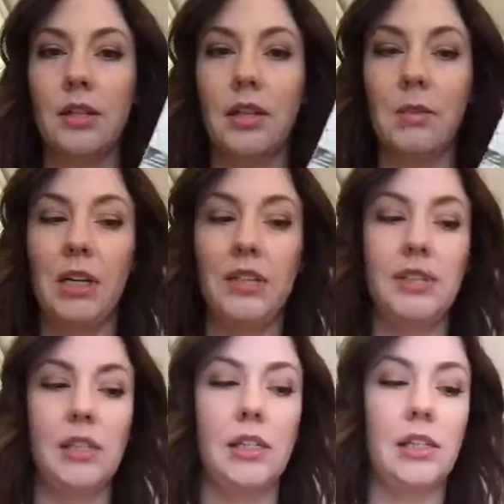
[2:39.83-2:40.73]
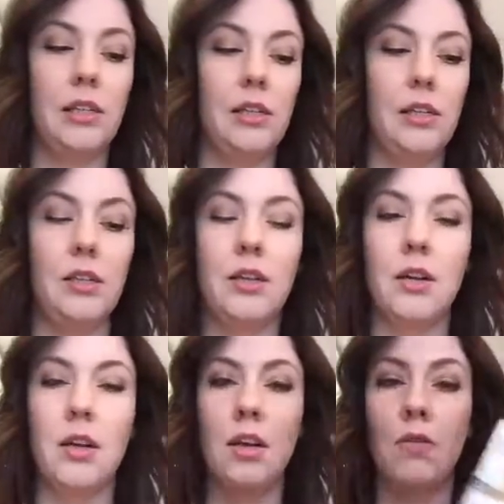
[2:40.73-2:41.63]
Anybody see
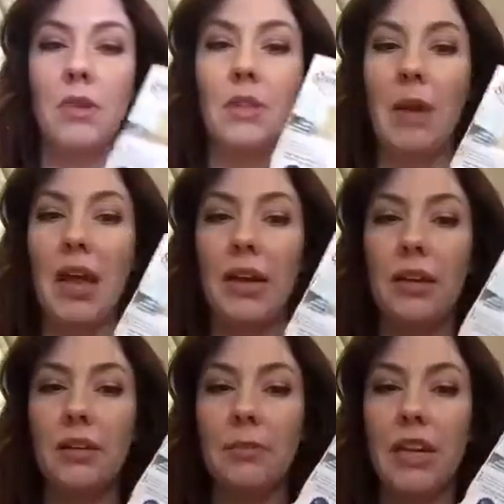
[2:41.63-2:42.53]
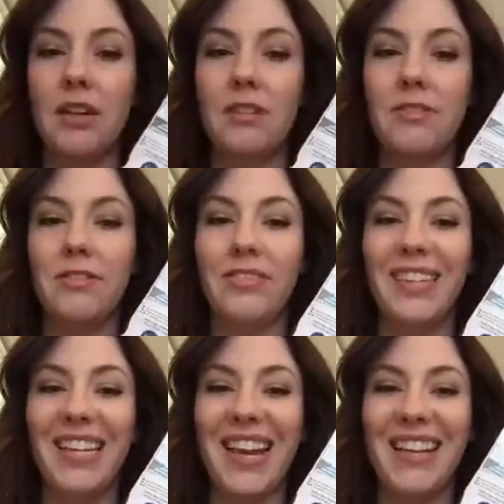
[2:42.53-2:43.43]
what the packet is made of?
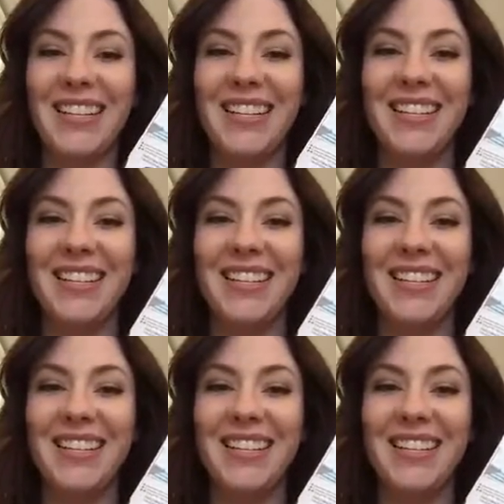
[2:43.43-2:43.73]
Yeah?